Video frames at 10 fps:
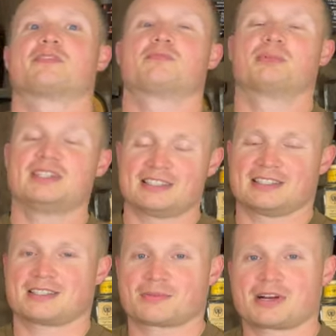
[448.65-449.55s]
Please
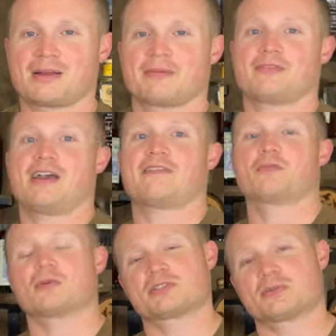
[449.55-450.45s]
hit subscribe if you haven't.
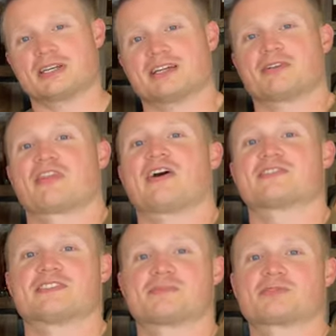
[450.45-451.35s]
Once we hit
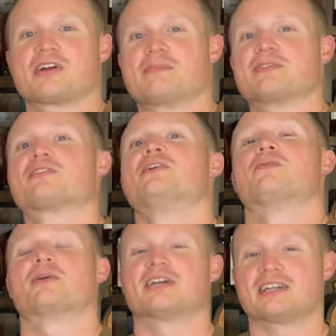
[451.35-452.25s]
1,000 subscribers,
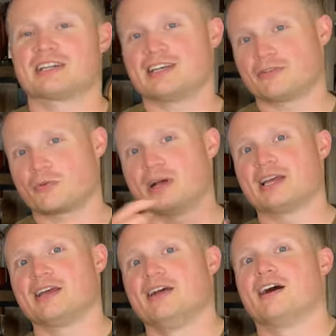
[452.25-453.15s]
we're gonna give
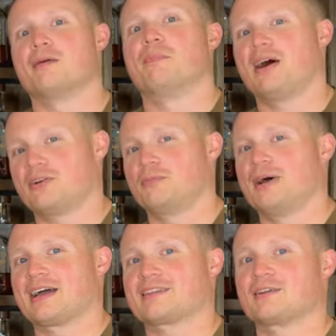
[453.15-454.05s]
away a bottle
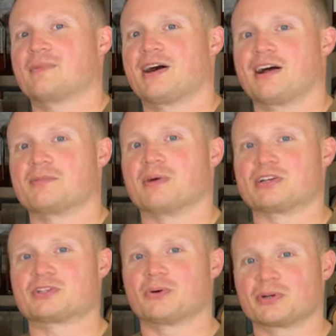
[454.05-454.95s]
back there behind my
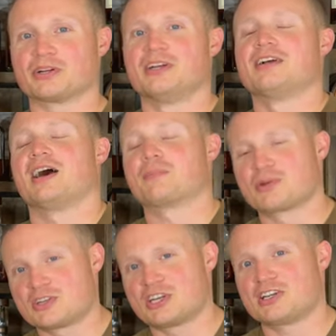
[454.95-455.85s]
shoulder. I
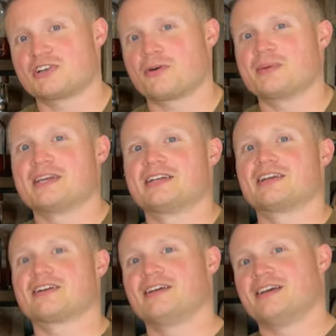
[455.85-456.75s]
appreciate y'all being
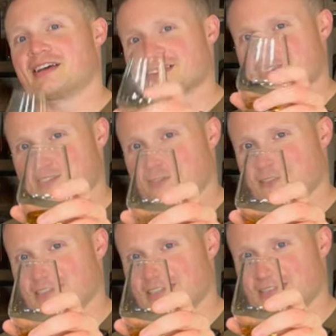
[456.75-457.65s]
here, and I'll see you for
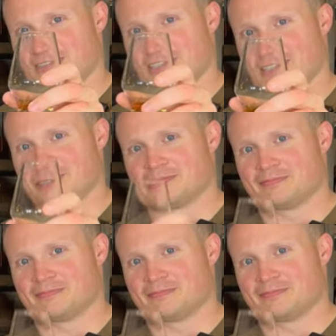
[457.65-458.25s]
your next drink.